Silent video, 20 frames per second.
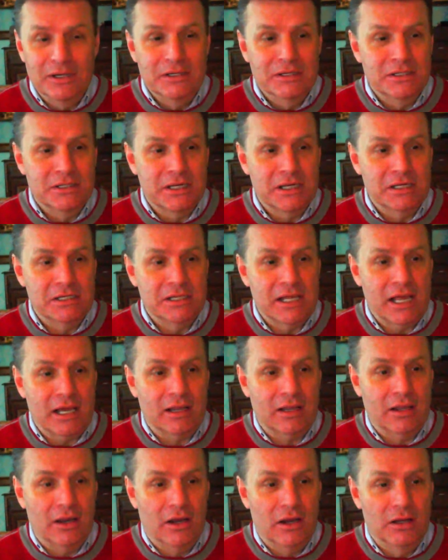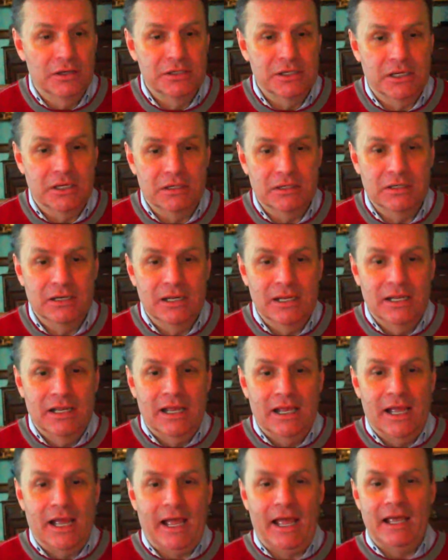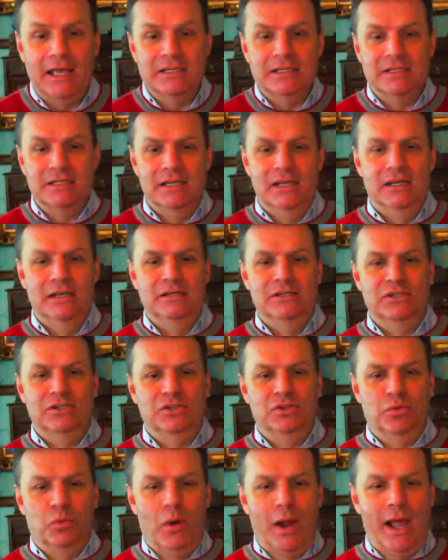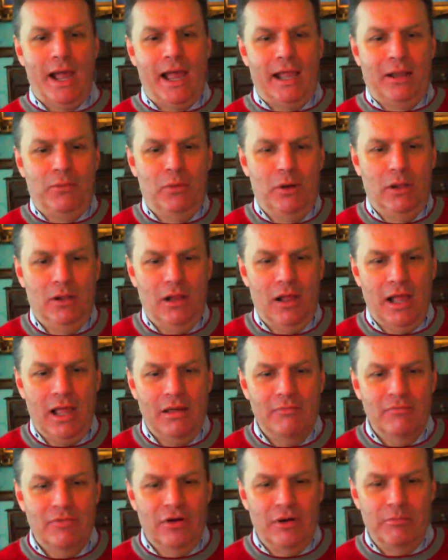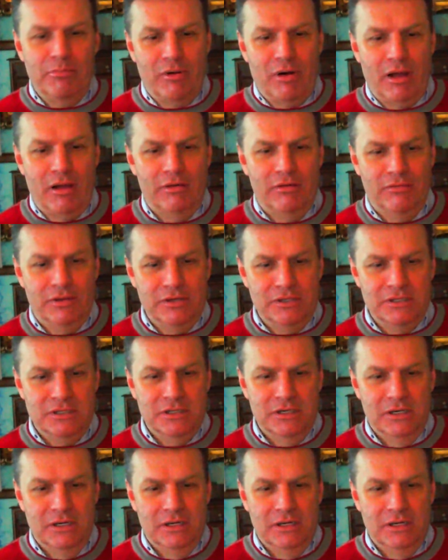says that cardigan has swag. Well, I am very proud of this